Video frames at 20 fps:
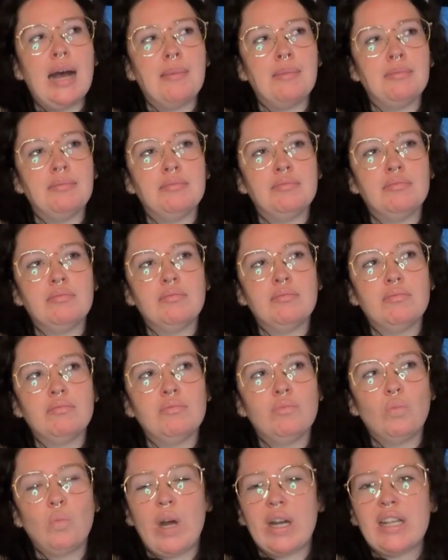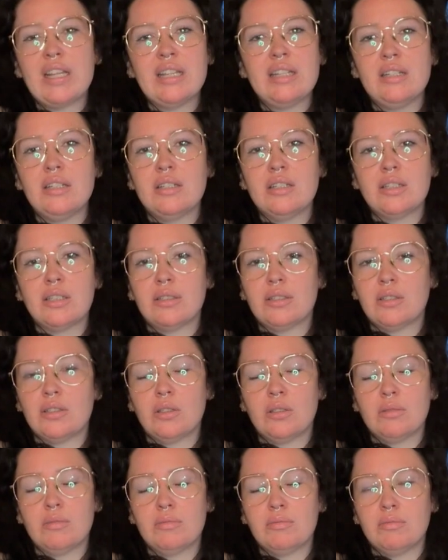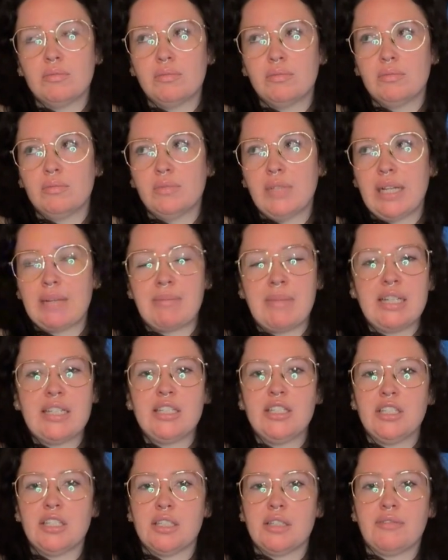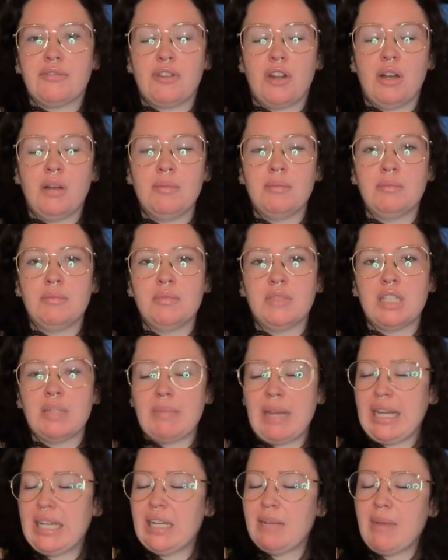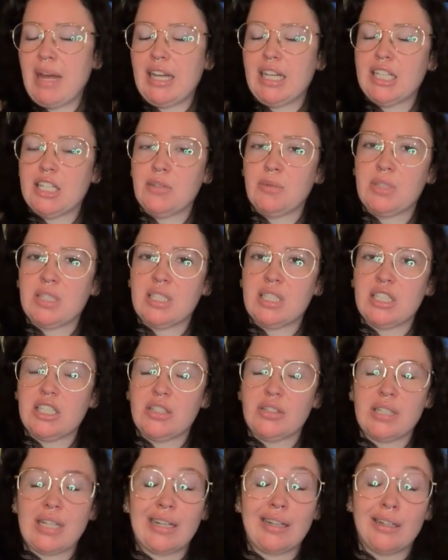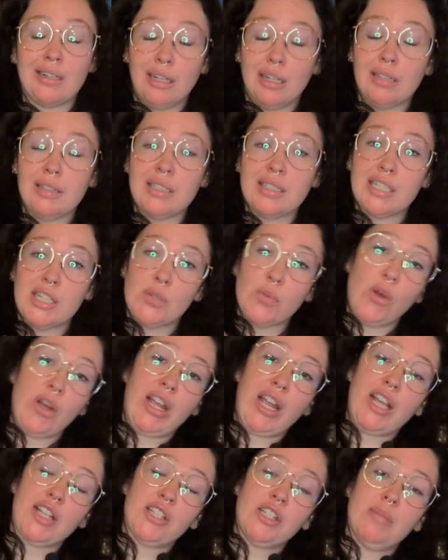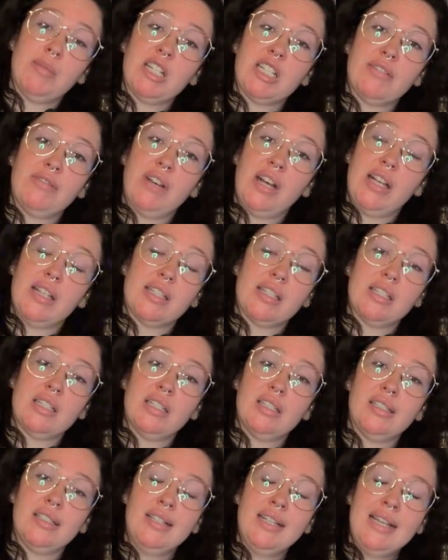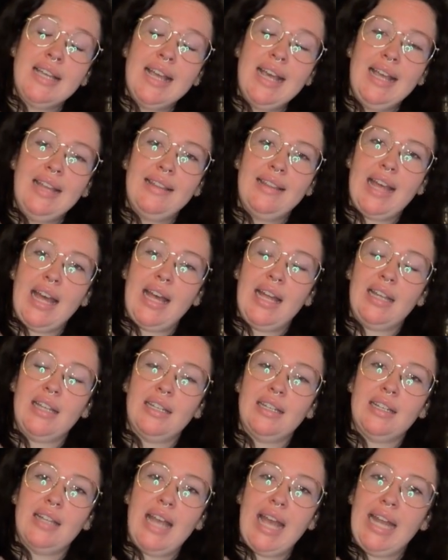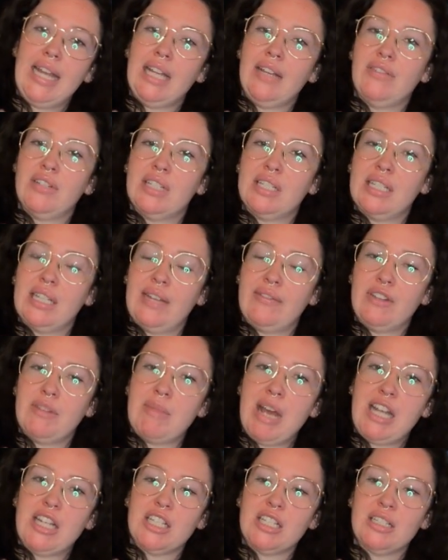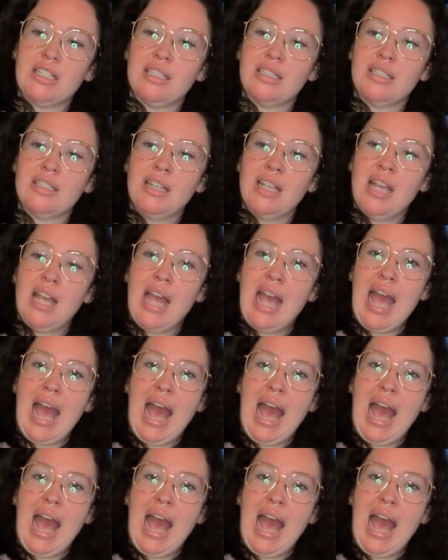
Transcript: one of the messages from the media manager was that she's like, God, this is working so much faster than any of us had ever imagined.